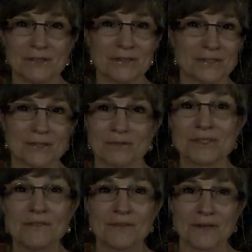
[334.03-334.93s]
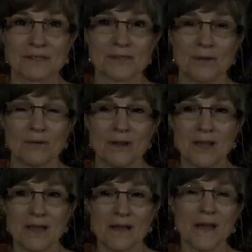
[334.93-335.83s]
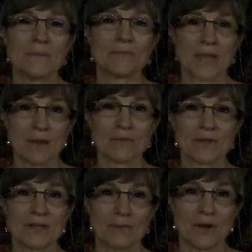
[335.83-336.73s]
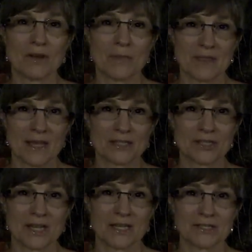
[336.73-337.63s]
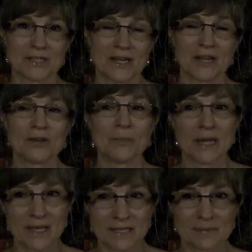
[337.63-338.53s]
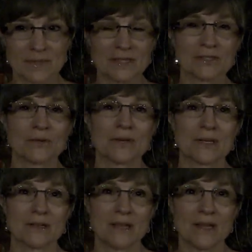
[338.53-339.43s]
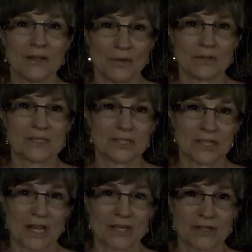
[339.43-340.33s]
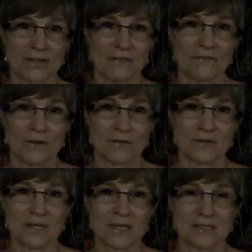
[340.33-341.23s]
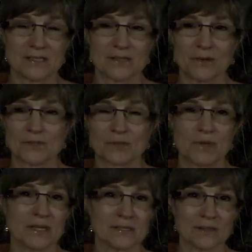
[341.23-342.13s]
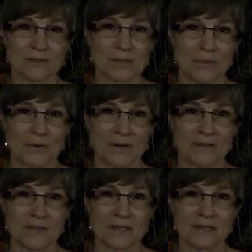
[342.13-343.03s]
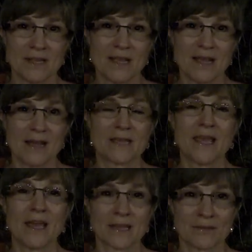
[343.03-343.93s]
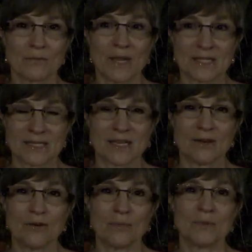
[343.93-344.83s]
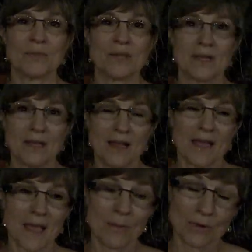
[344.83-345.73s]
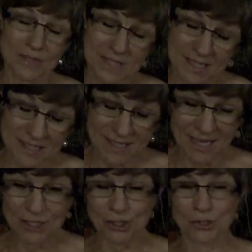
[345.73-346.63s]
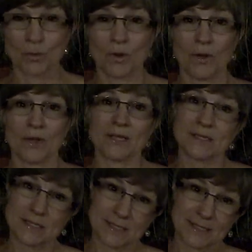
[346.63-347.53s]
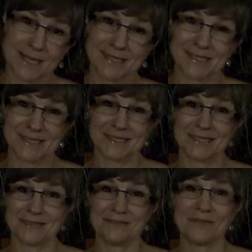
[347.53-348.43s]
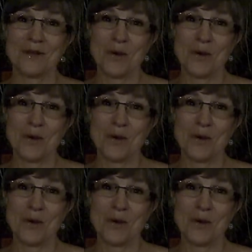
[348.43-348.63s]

You're so different." So I'm really welcoming that change, and I know my husband has already noticed a change on the phone, and he's so sweet and so supportive, and I can't wait to get home and be a more sensual and sensitive